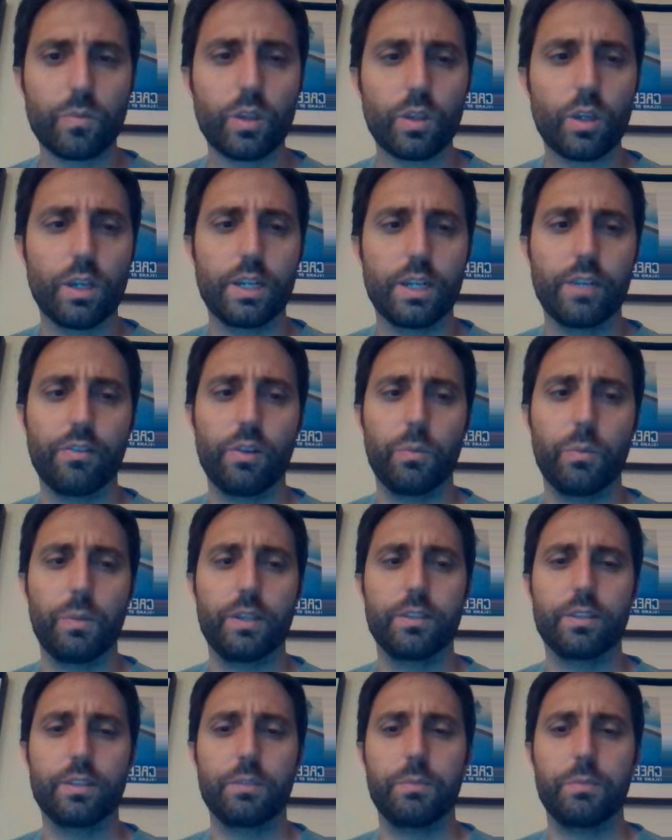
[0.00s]
Definitely
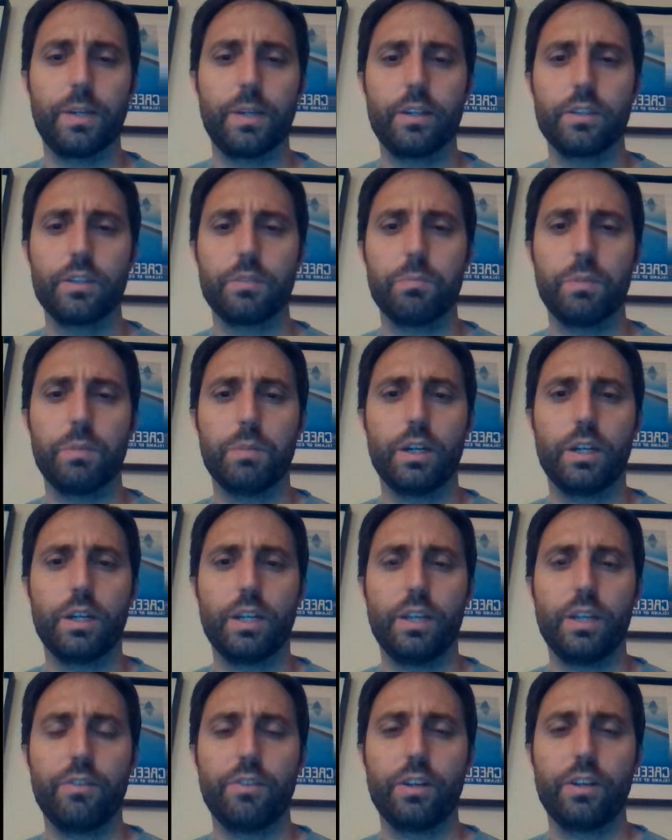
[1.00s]
against spirits, but
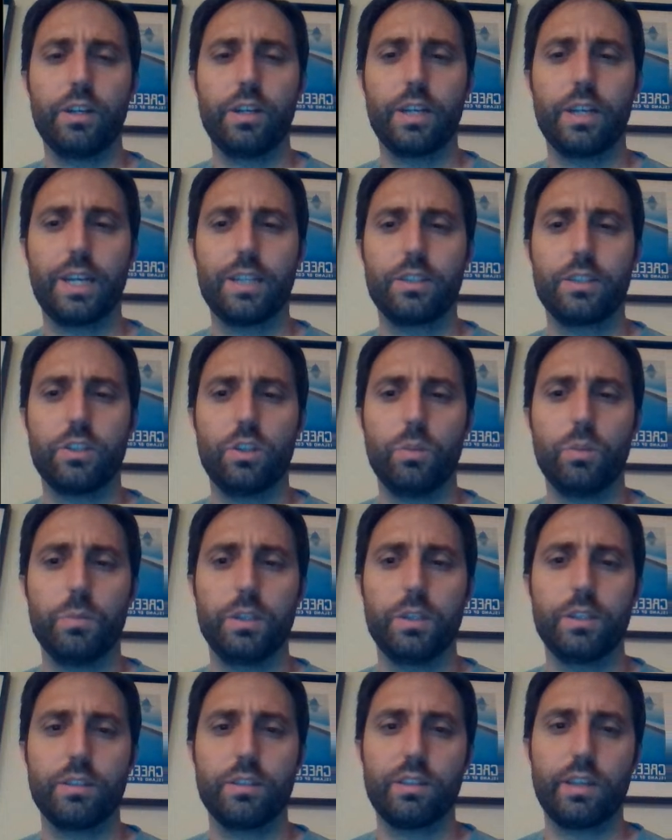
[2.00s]
even against
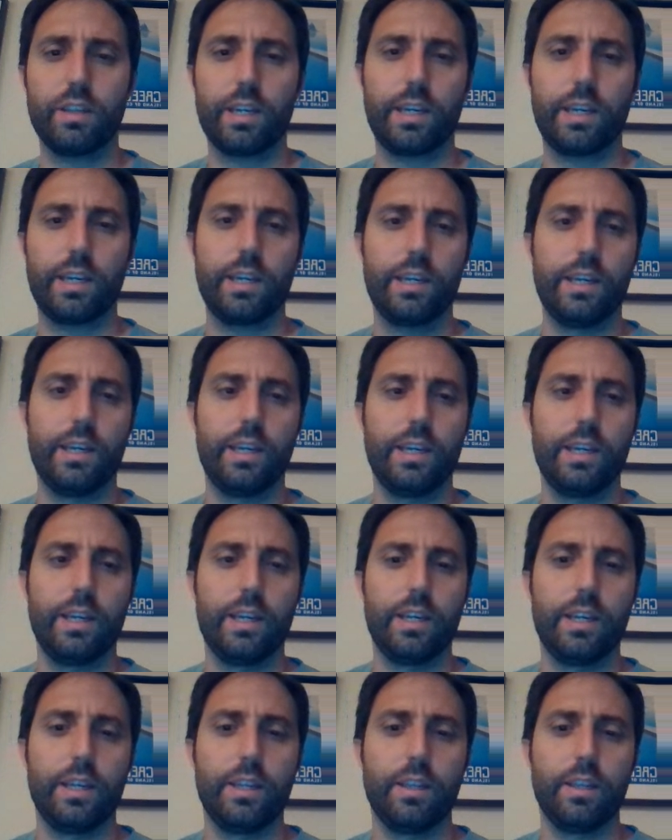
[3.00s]
humans, like
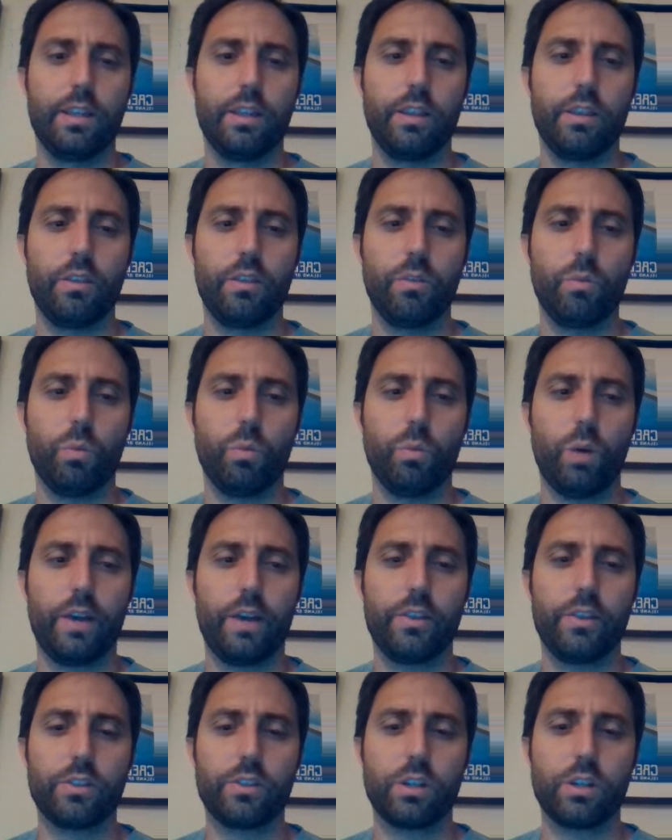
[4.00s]
why
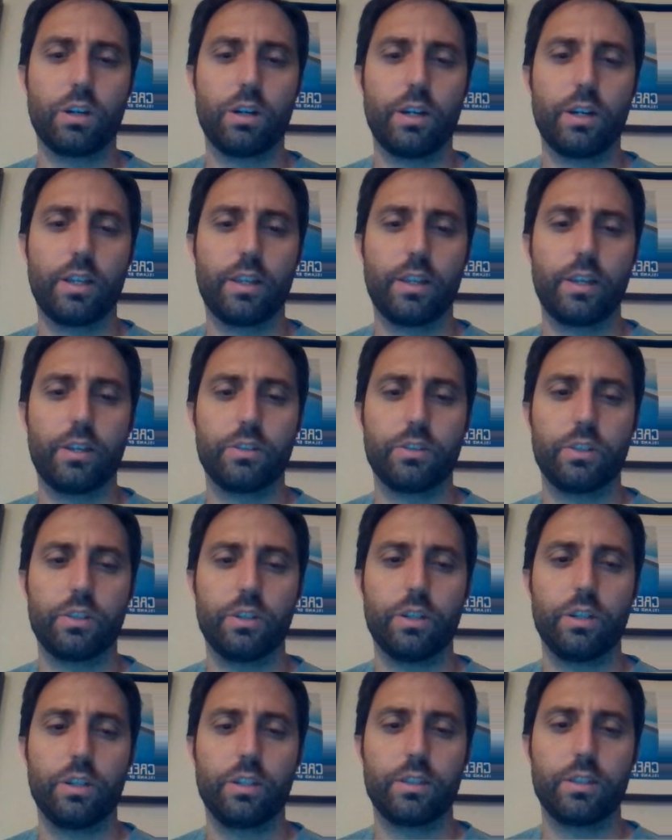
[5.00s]
this card I think is
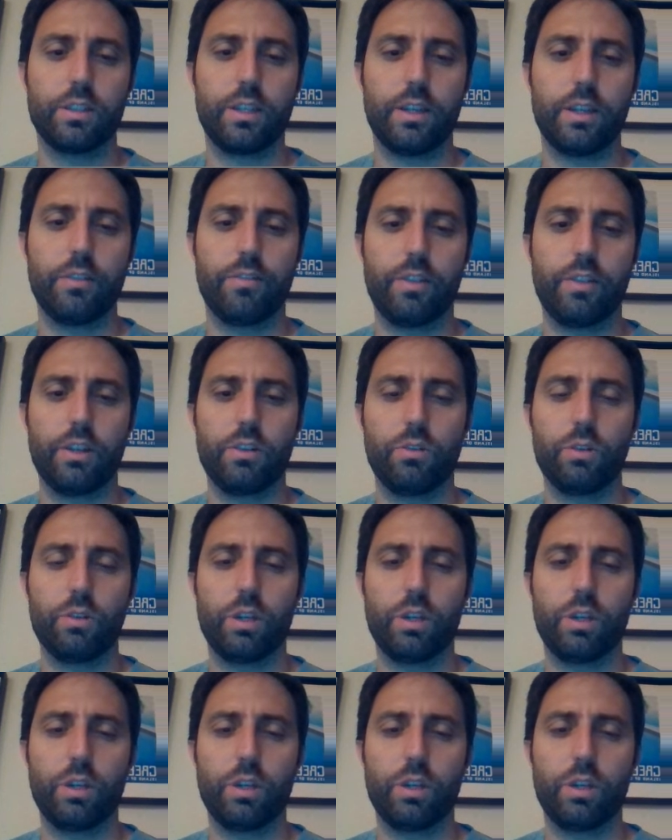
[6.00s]
good is if they do get